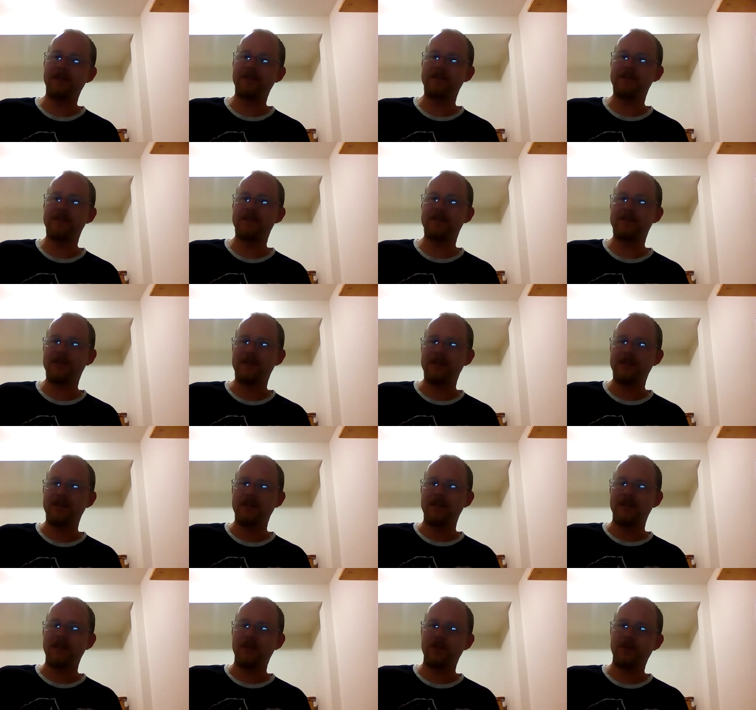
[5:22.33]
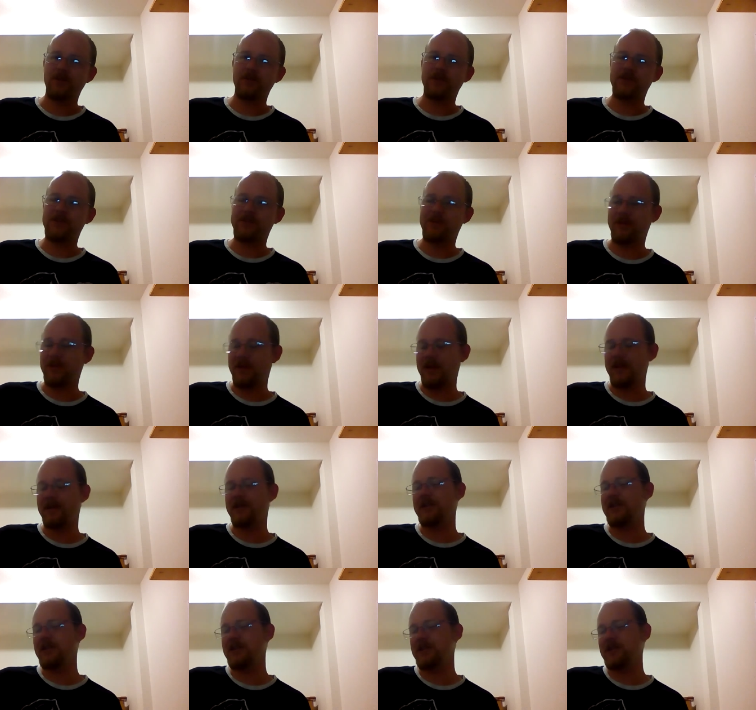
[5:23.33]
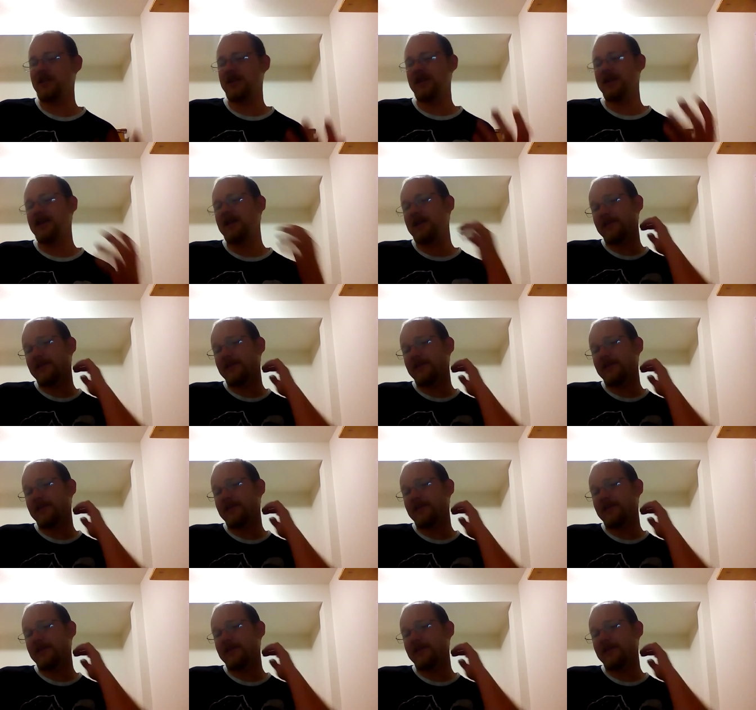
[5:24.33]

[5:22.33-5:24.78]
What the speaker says: ale yeast. Grolsch with an ale yeast.